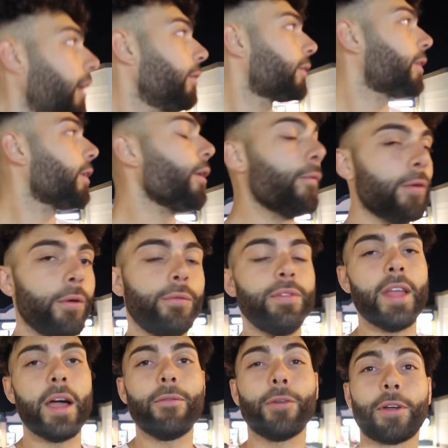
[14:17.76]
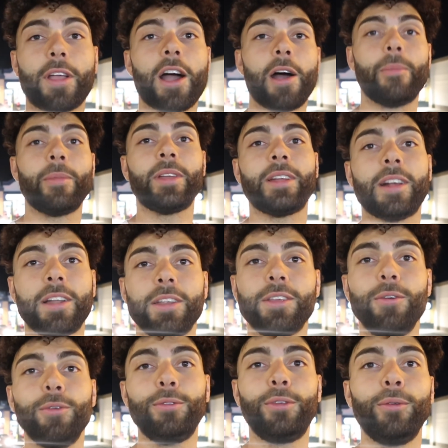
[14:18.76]
I don't care if you've never commented on
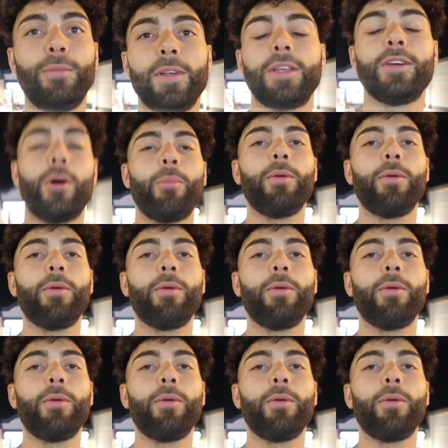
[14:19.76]
a YouTube video